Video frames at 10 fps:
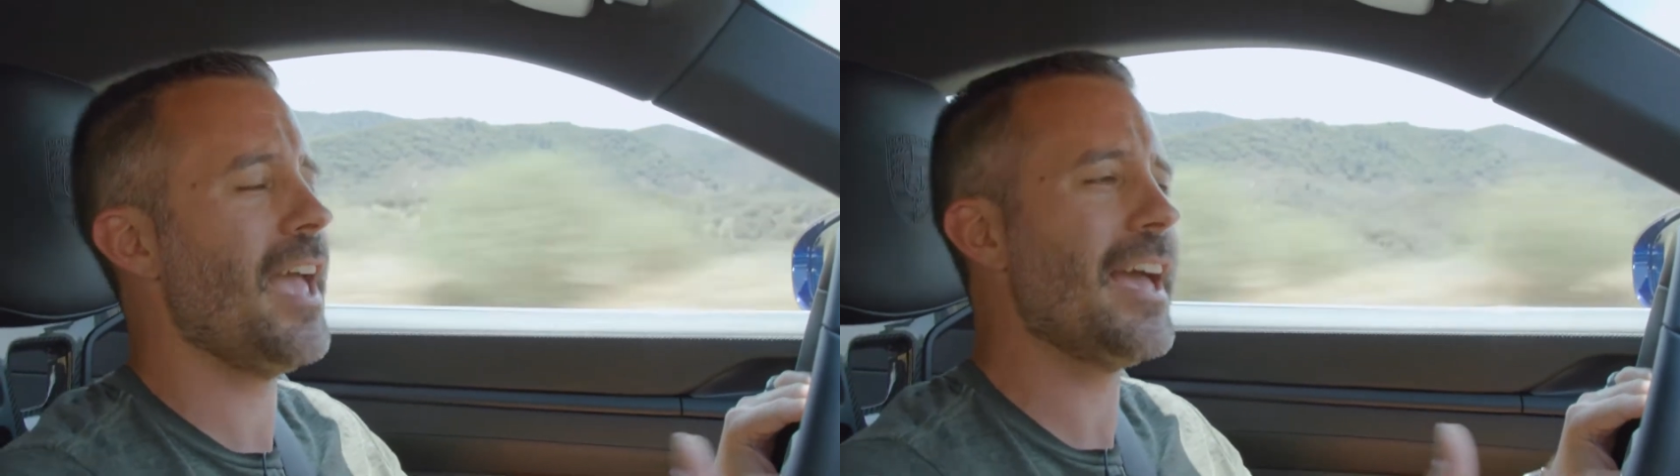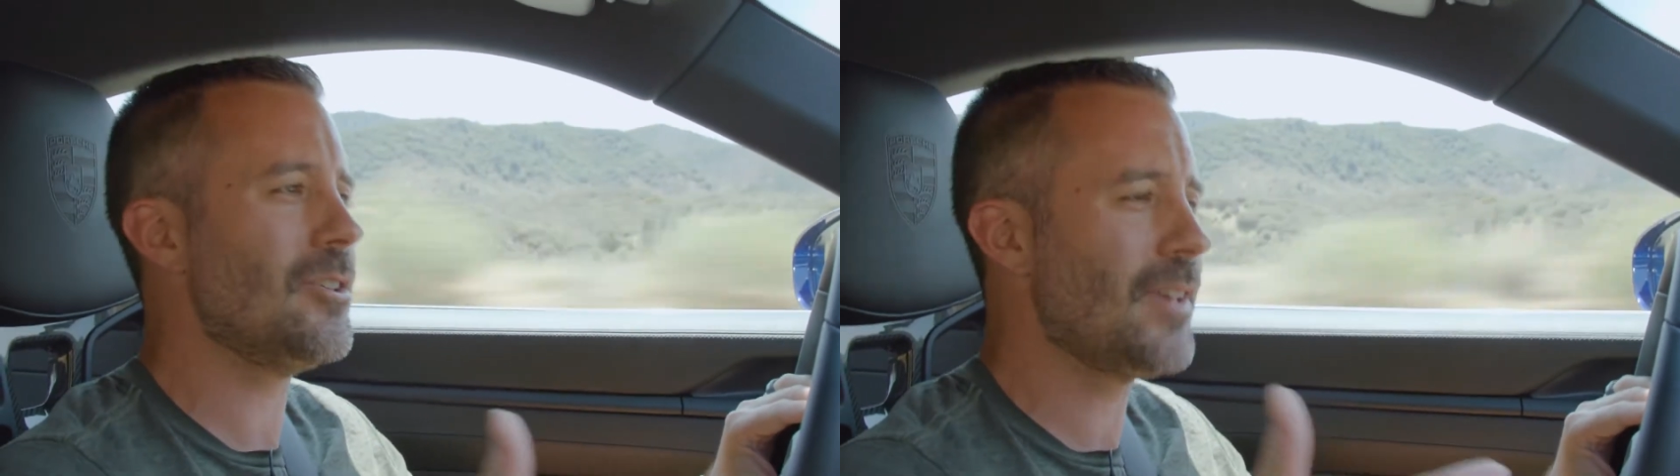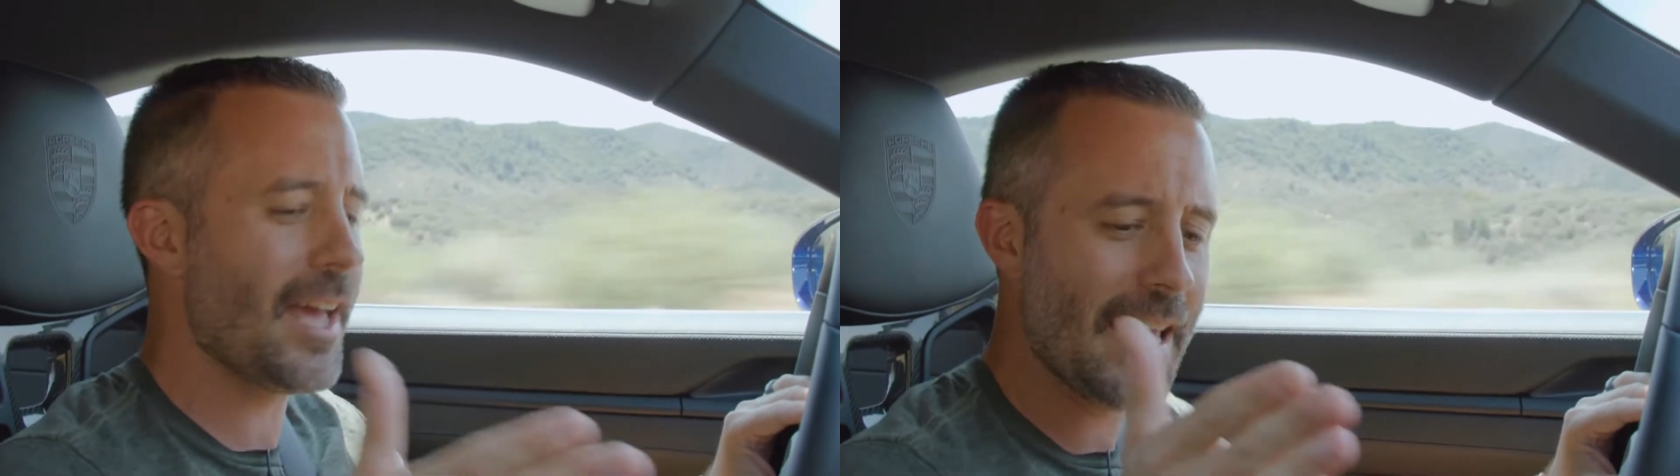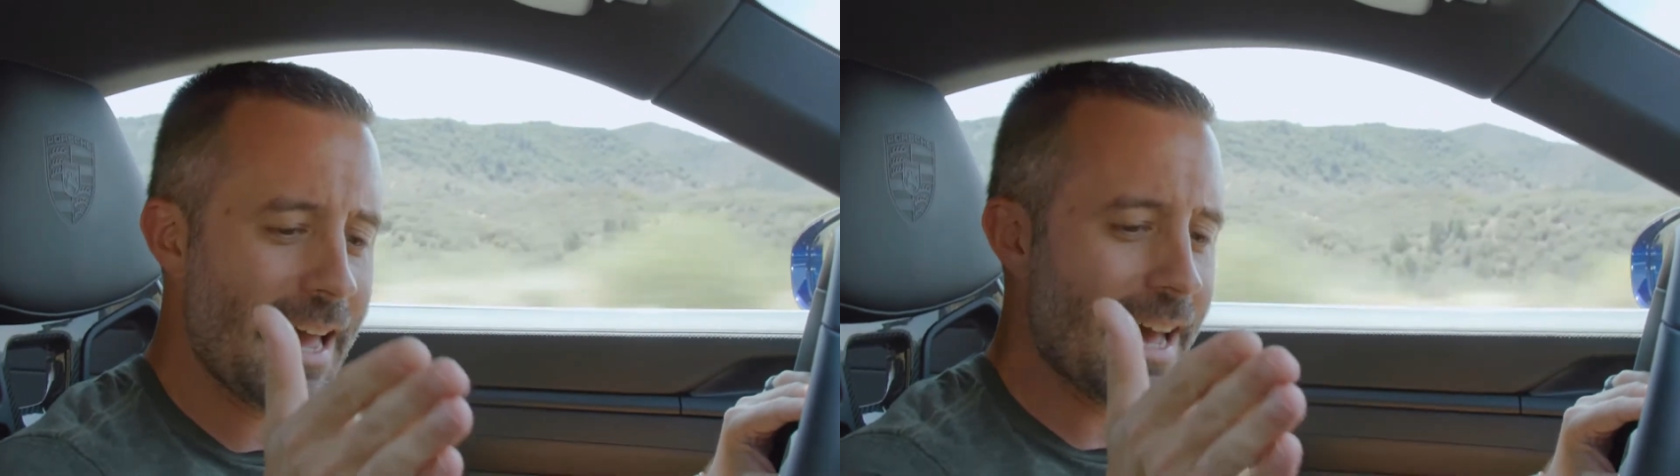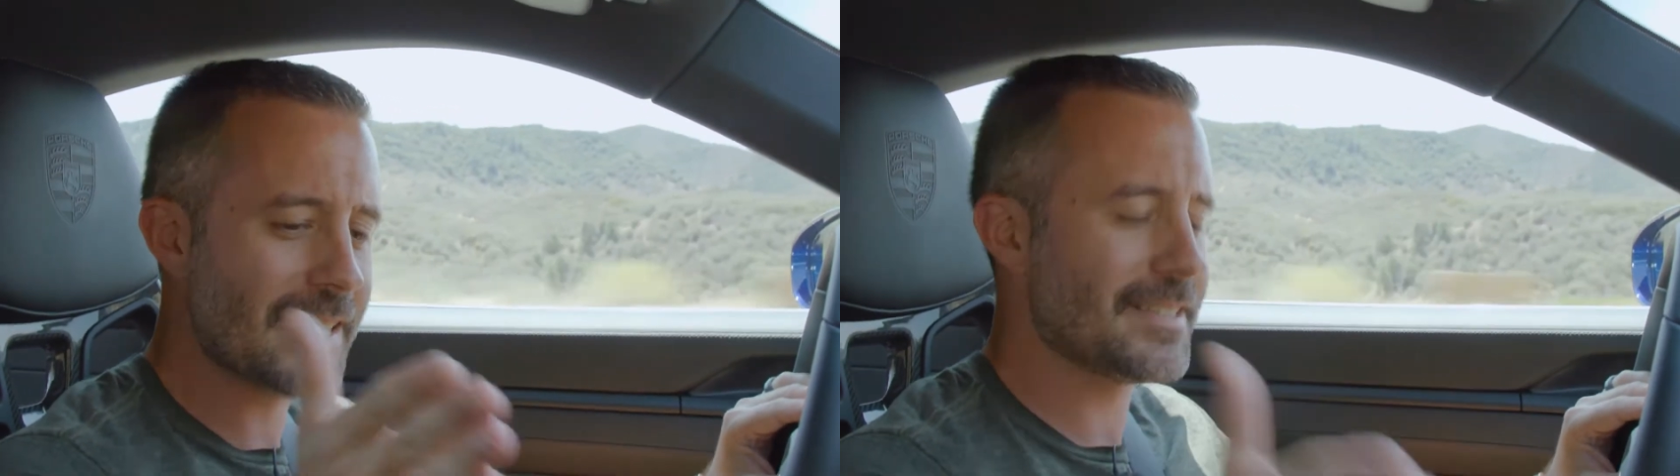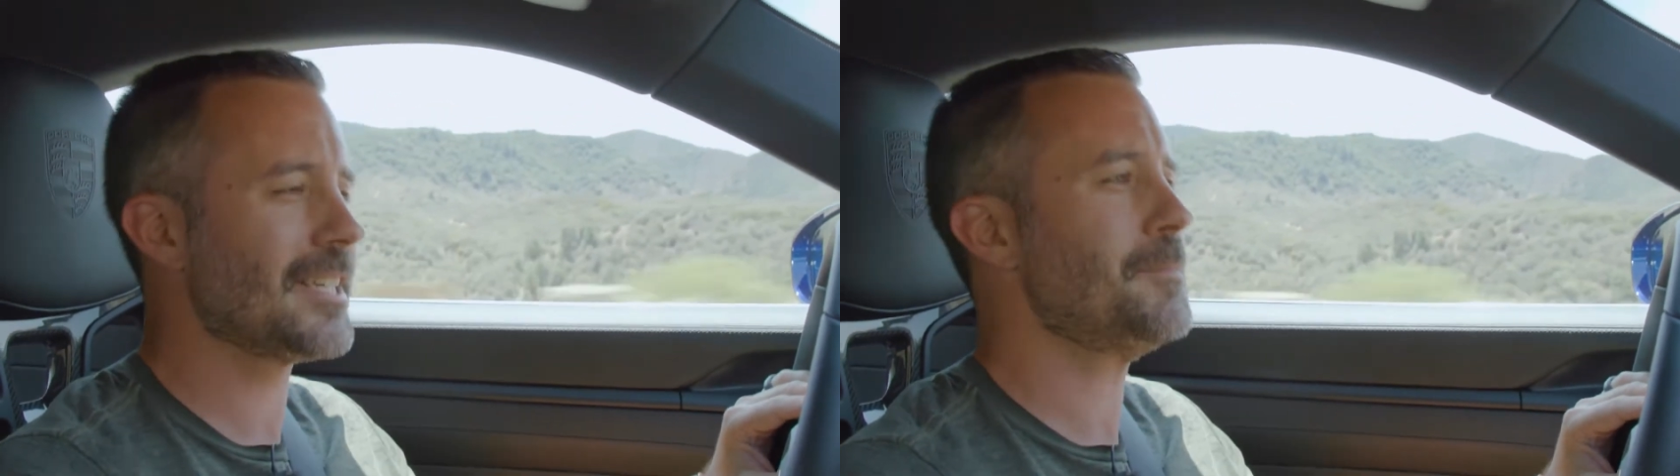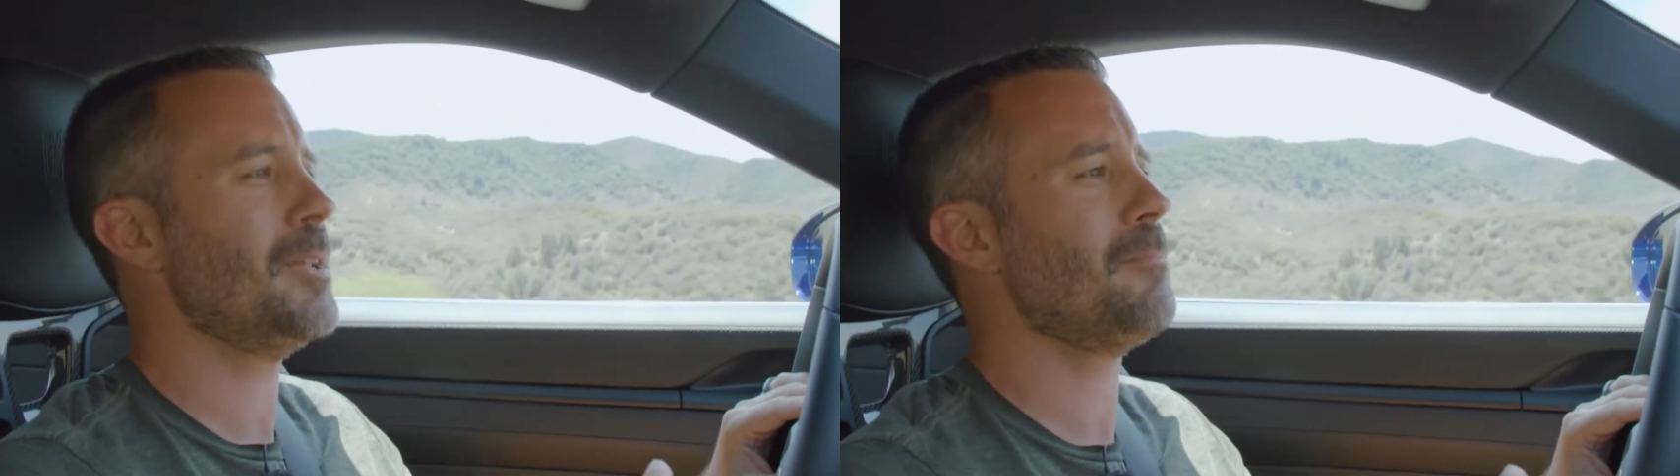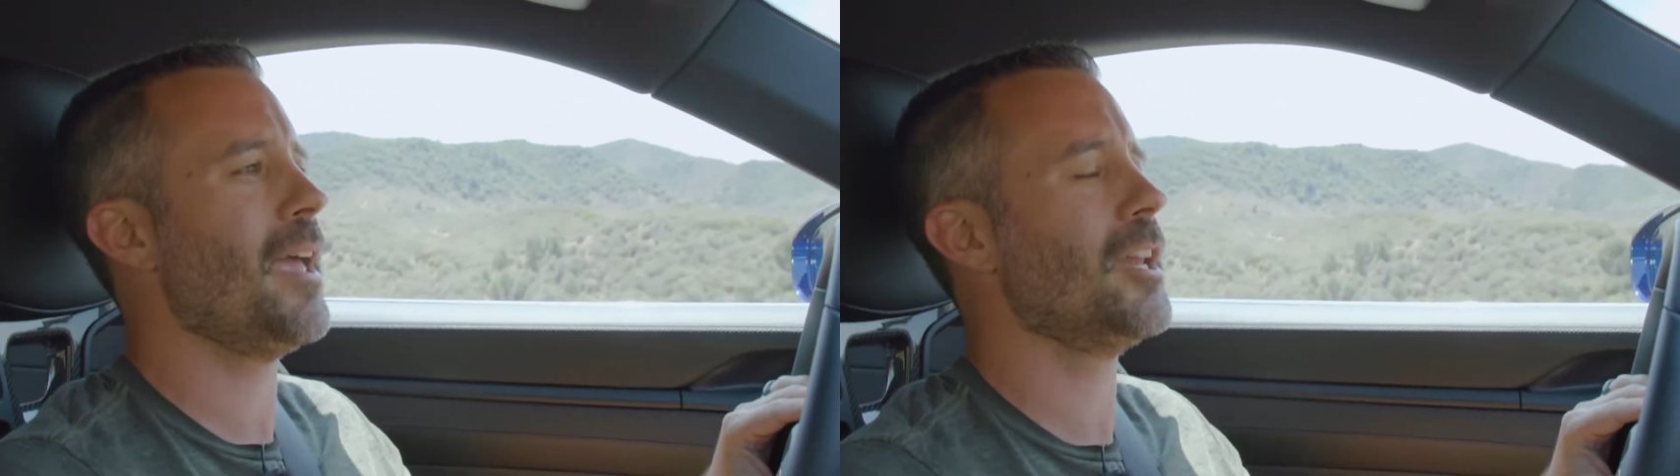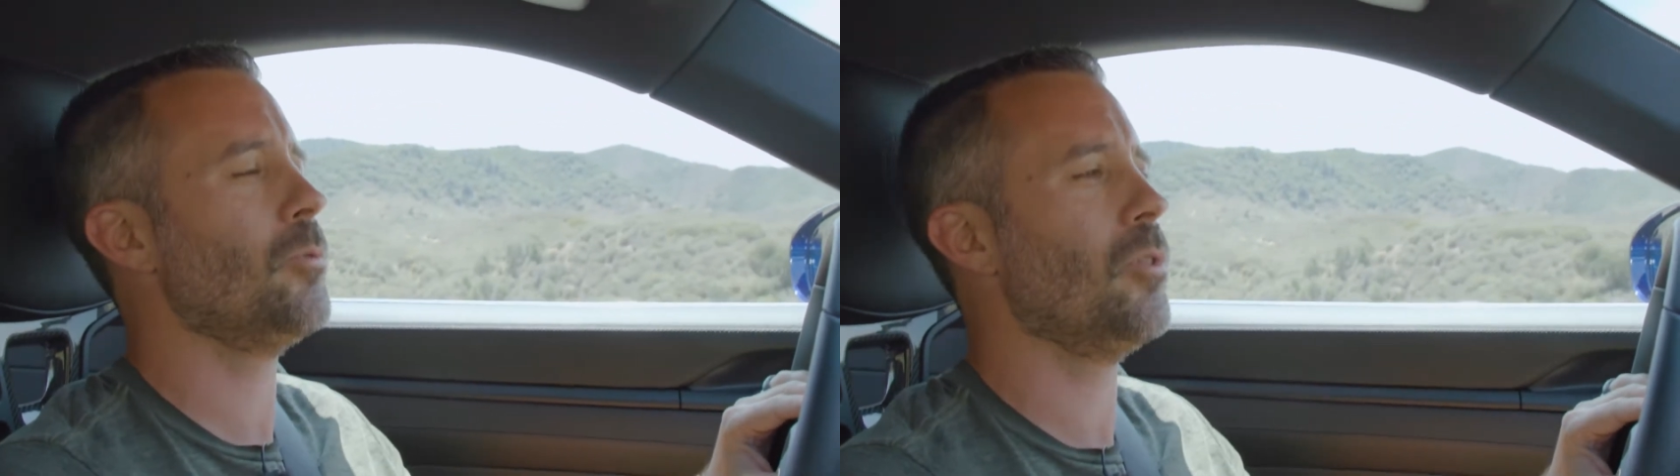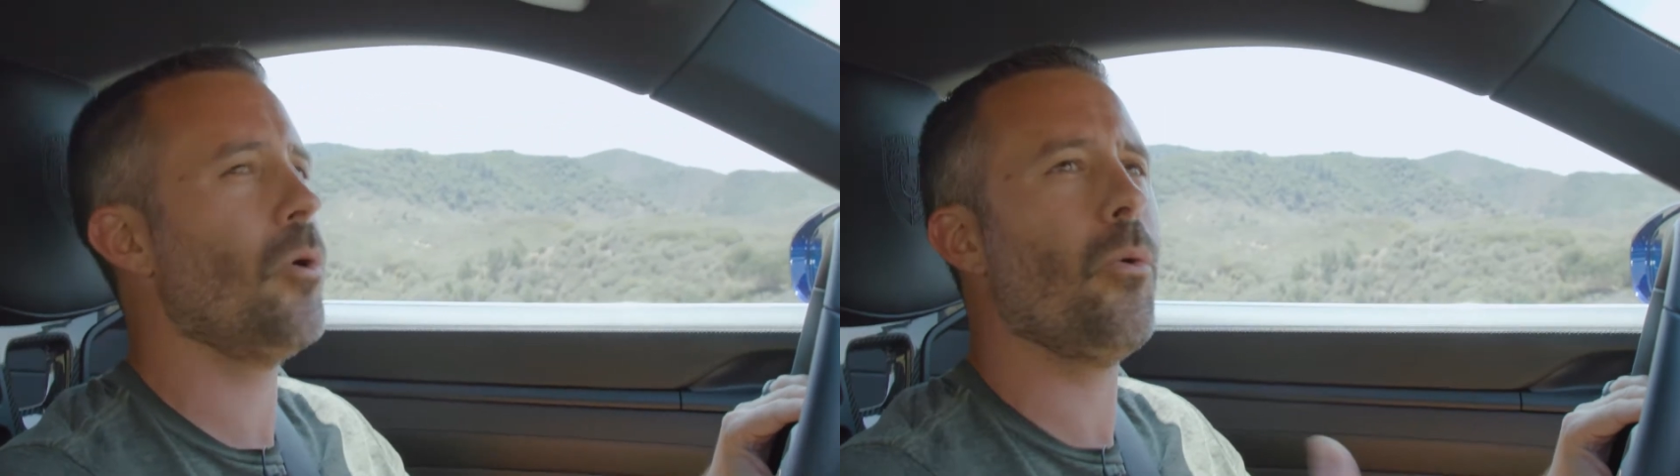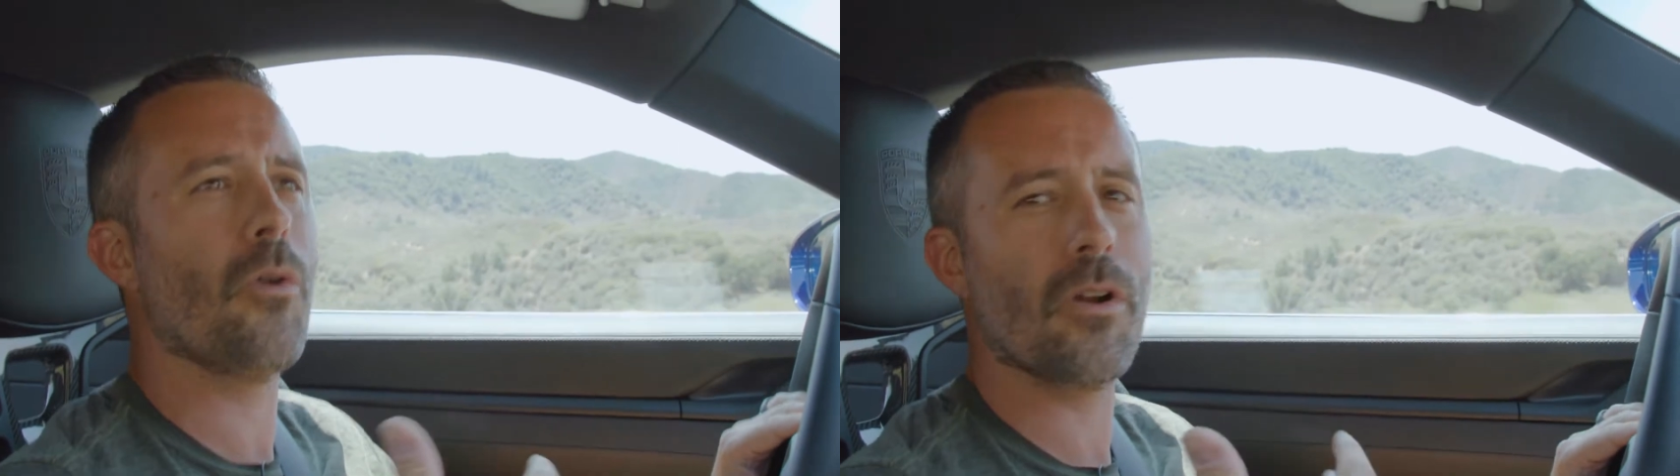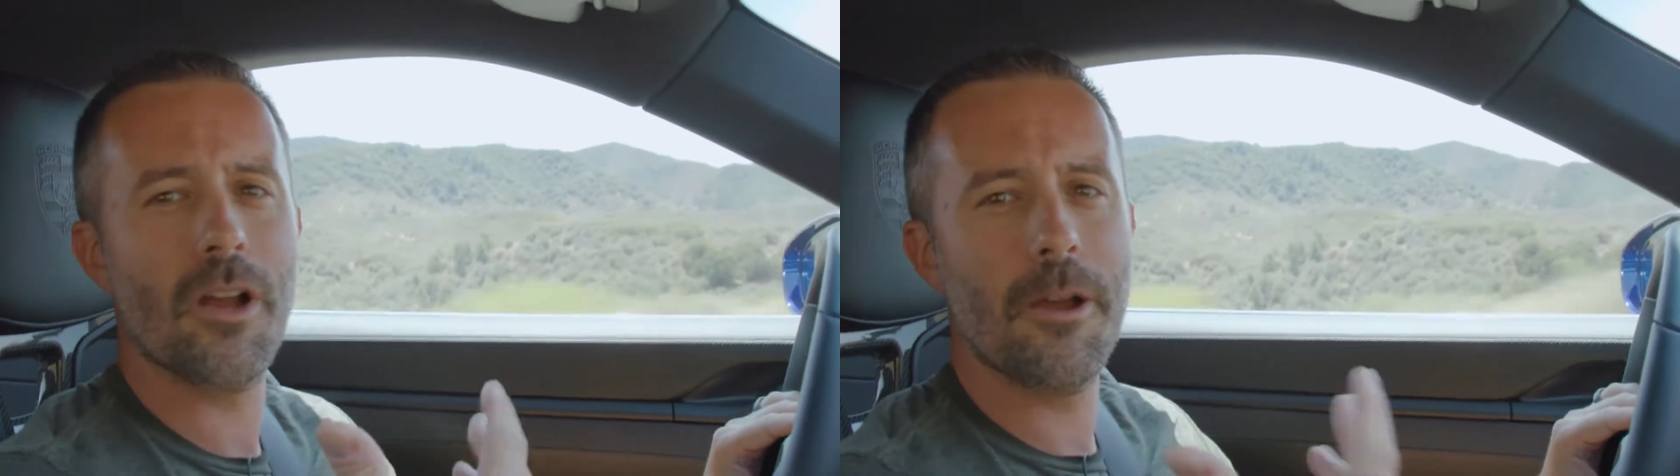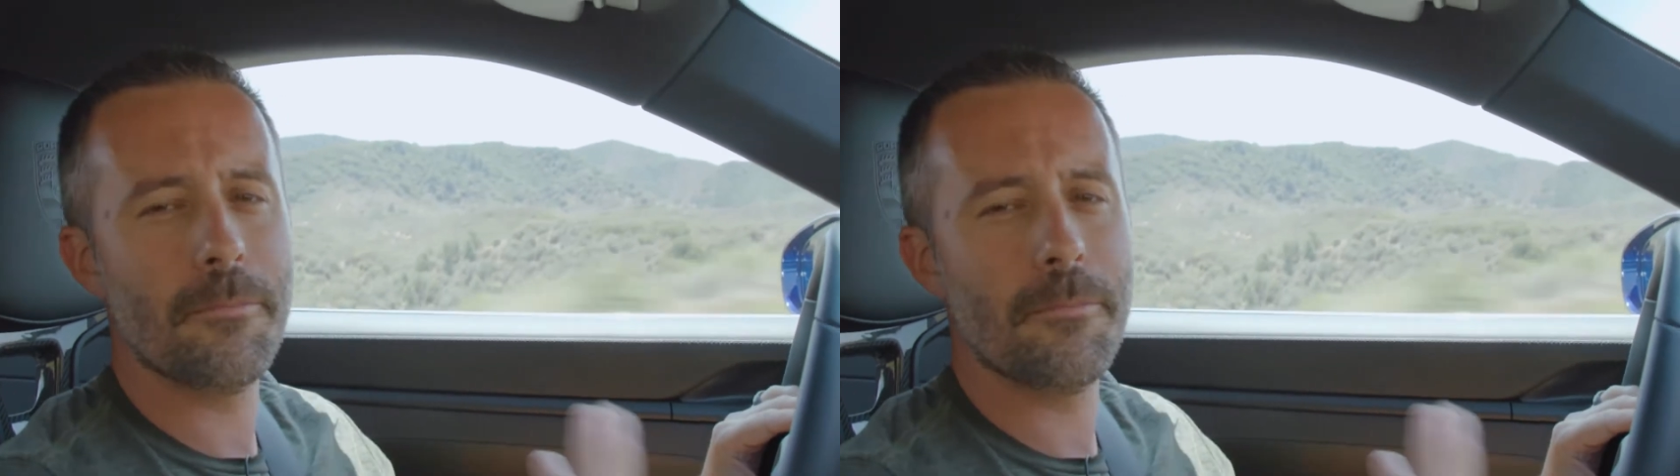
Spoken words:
Yeah, you get a 6-speed manual or